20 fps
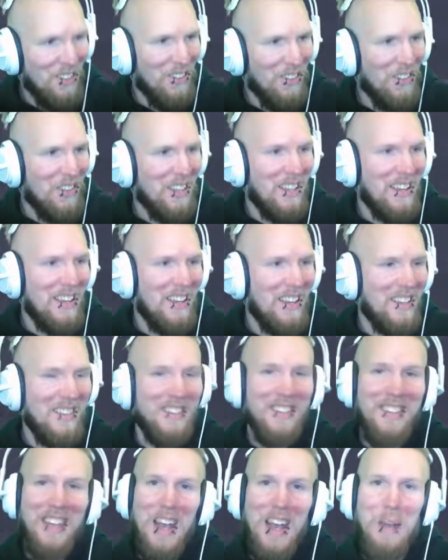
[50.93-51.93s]
the
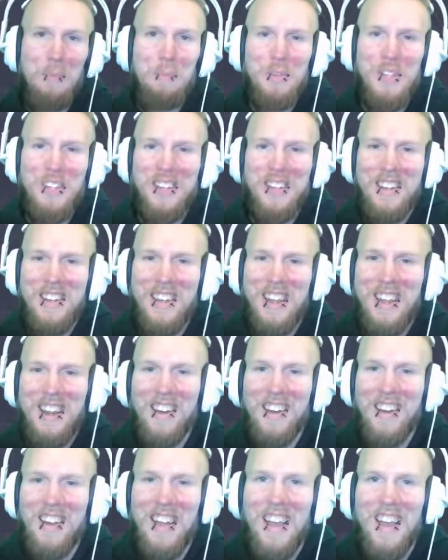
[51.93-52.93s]
next caption
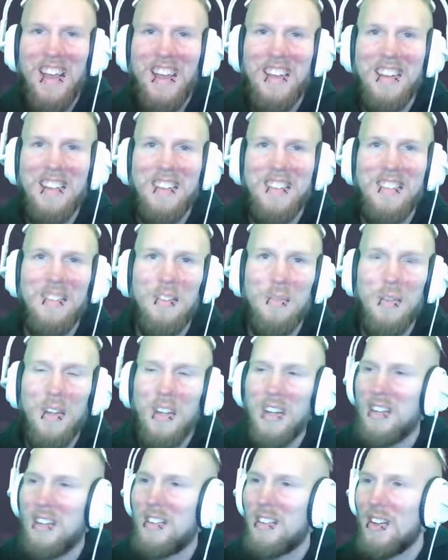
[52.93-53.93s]
here, and we're
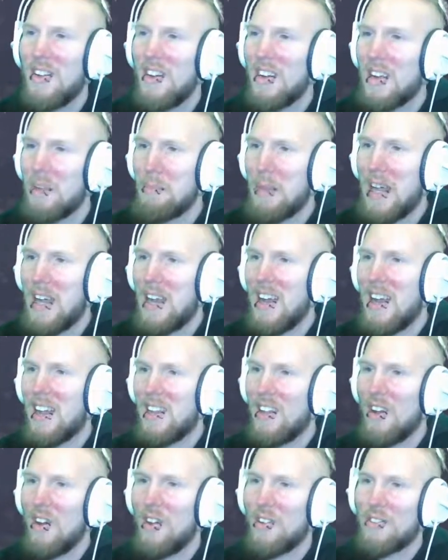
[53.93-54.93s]
going to talk
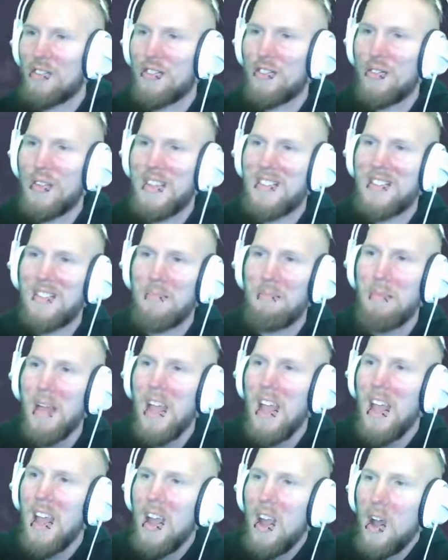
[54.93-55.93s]
about altruism.
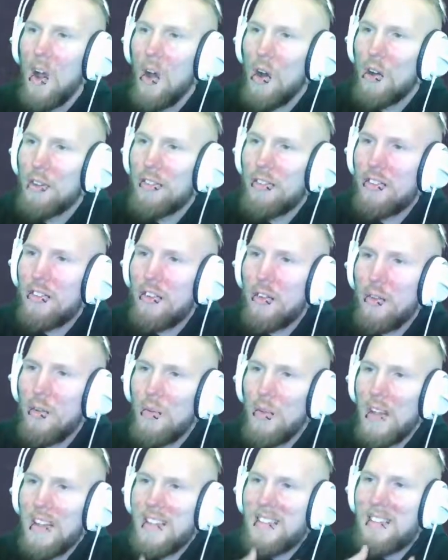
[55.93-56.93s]
All
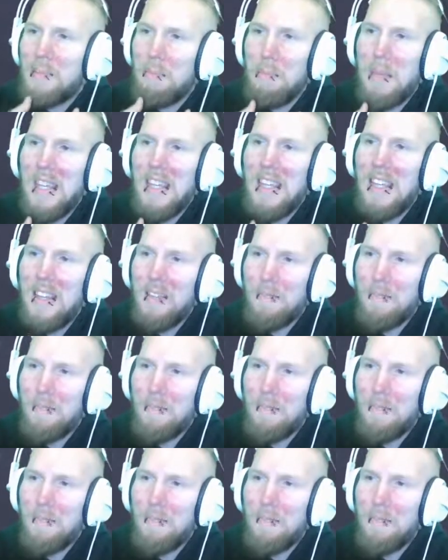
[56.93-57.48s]
true is me,